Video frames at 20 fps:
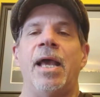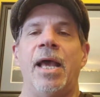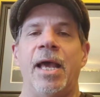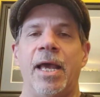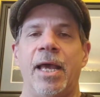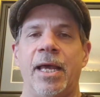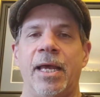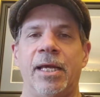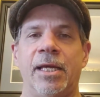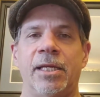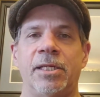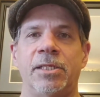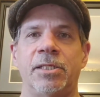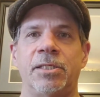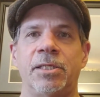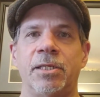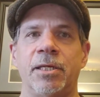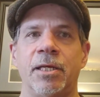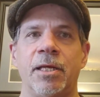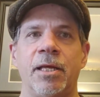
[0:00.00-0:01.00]

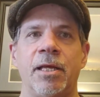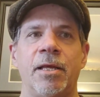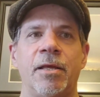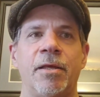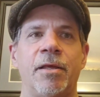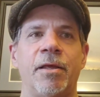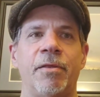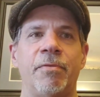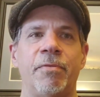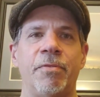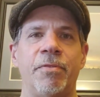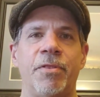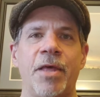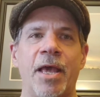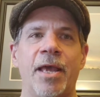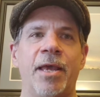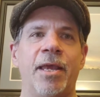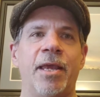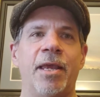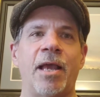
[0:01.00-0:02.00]
And
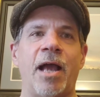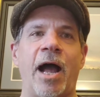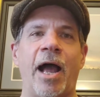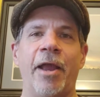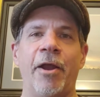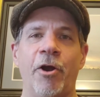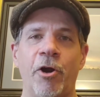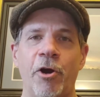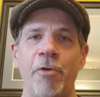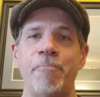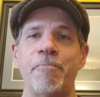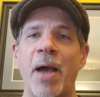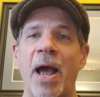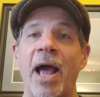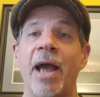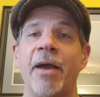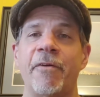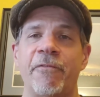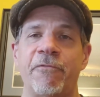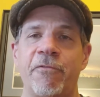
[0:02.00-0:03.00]
I heard
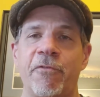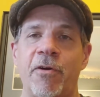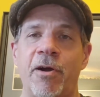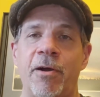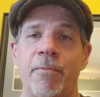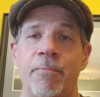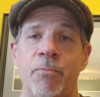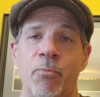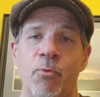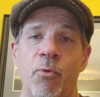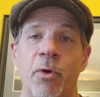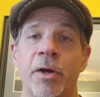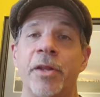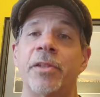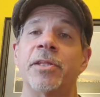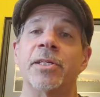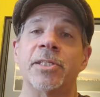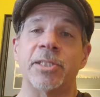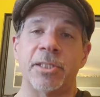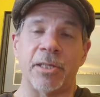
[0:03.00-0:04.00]
back from one
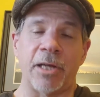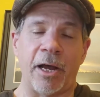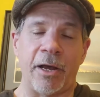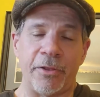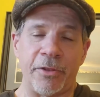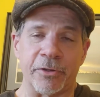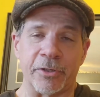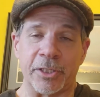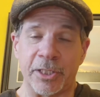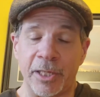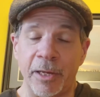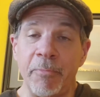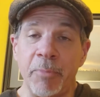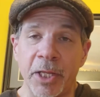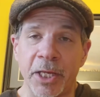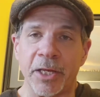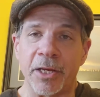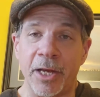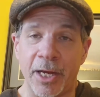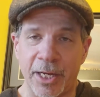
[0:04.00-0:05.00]
of the other
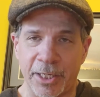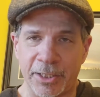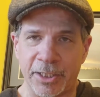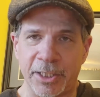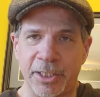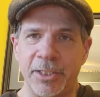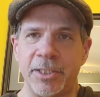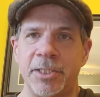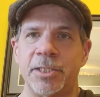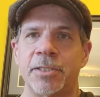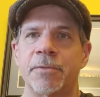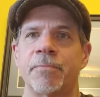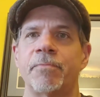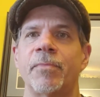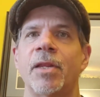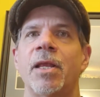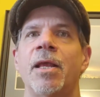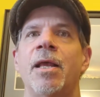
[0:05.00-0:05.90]
sibling cousins